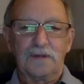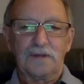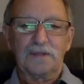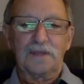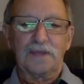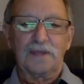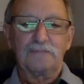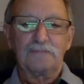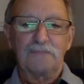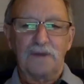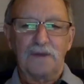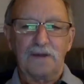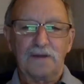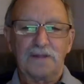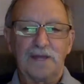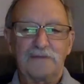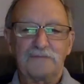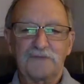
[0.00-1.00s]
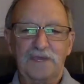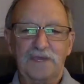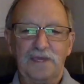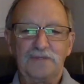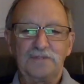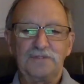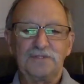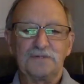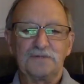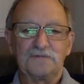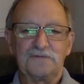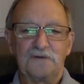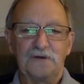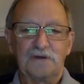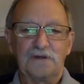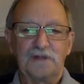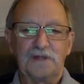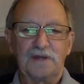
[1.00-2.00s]
and get married and have kids, you'll
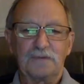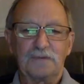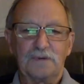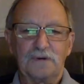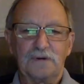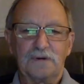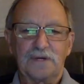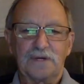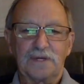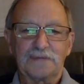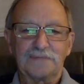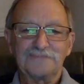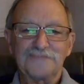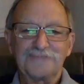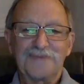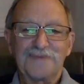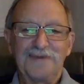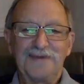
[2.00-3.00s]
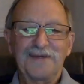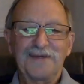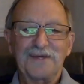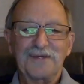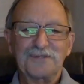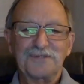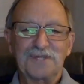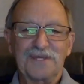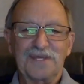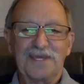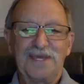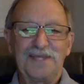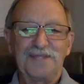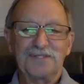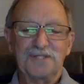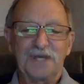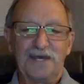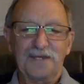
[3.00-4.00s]
find out why. Because the
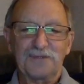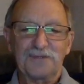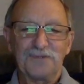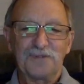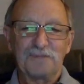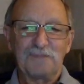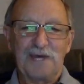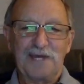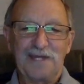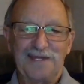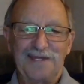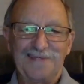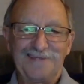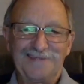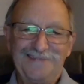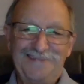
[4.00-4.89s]
kids take all the money.